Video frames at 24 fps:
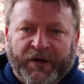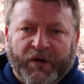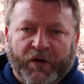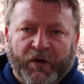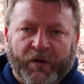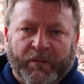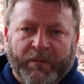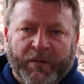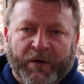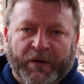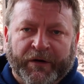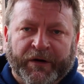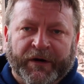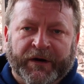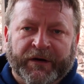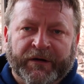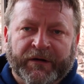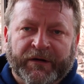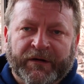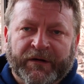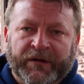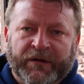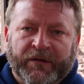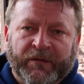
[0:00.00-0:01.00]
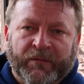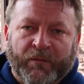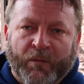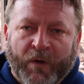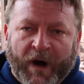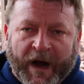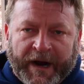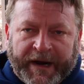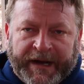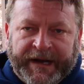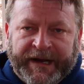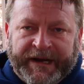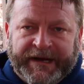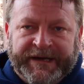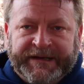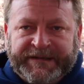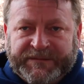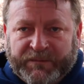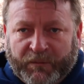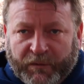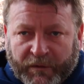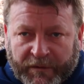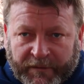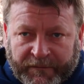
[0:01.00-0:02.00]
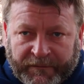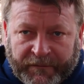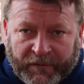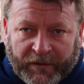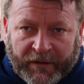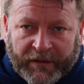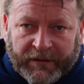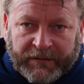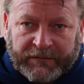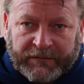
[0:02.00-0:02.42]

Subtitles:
homeowner, wanted in his waterfall.